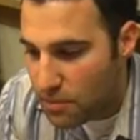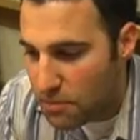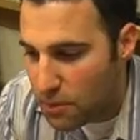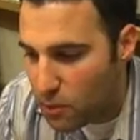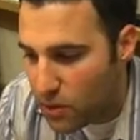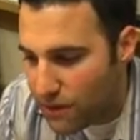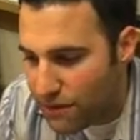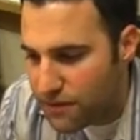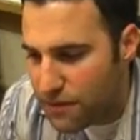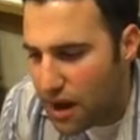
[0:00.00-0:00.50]

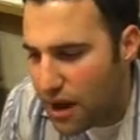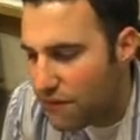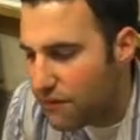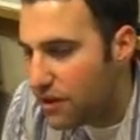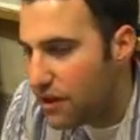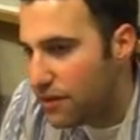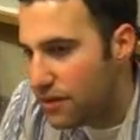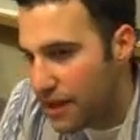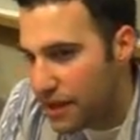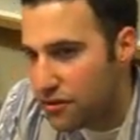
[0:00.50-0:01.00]
But
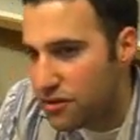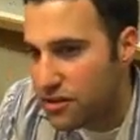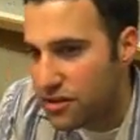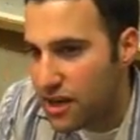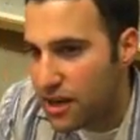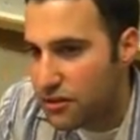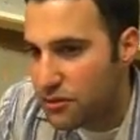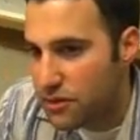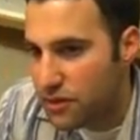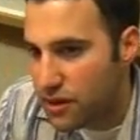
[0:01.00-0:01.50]
I've done the
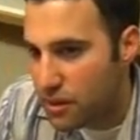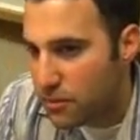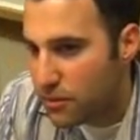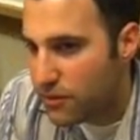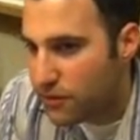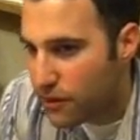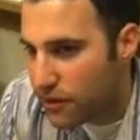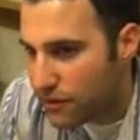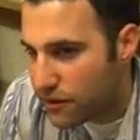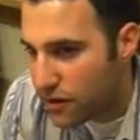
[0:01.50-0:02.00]
exercise with a
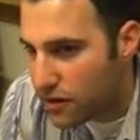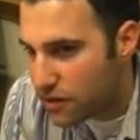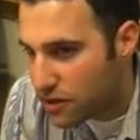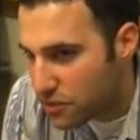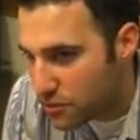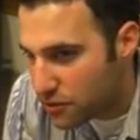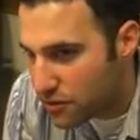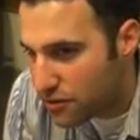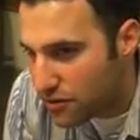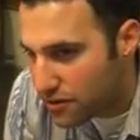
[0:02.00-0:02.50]
number of
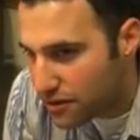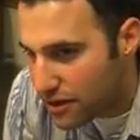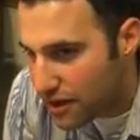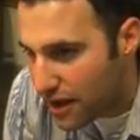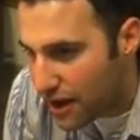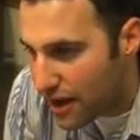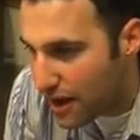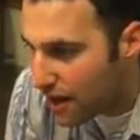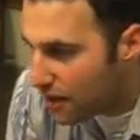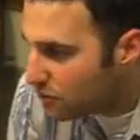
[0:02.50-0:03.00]
customers,
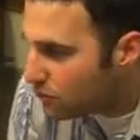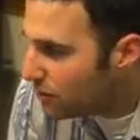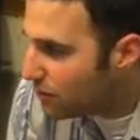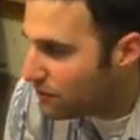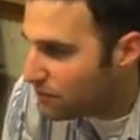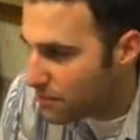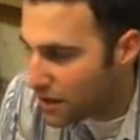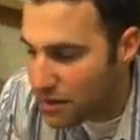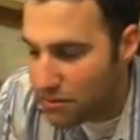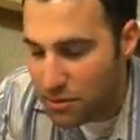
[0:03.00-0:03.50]
as
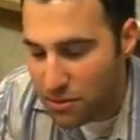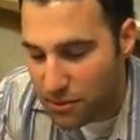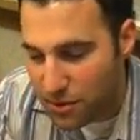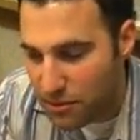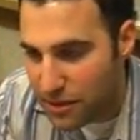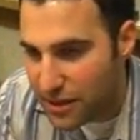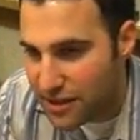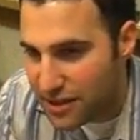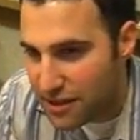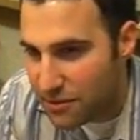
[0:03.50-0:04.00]
well as many people
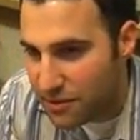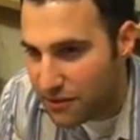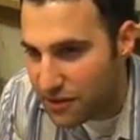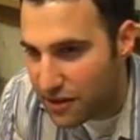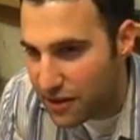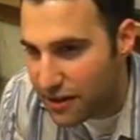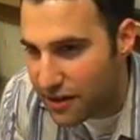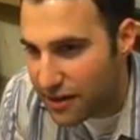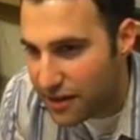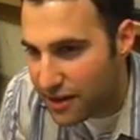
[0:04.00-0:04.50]
on my team have
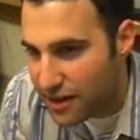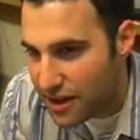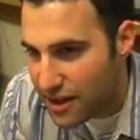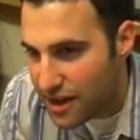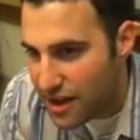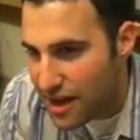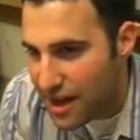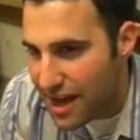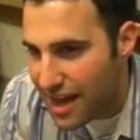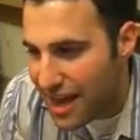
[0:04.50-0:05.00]
done it,
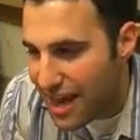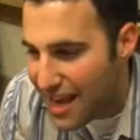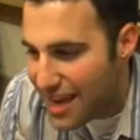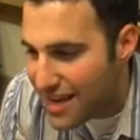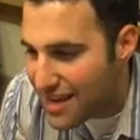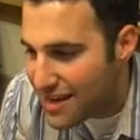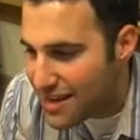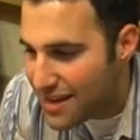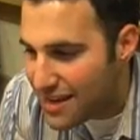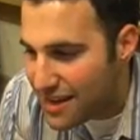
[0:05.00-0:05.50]

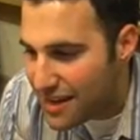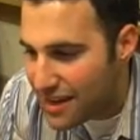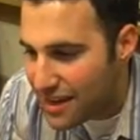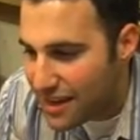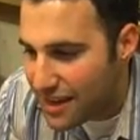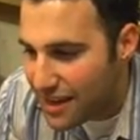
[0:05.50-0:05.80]
and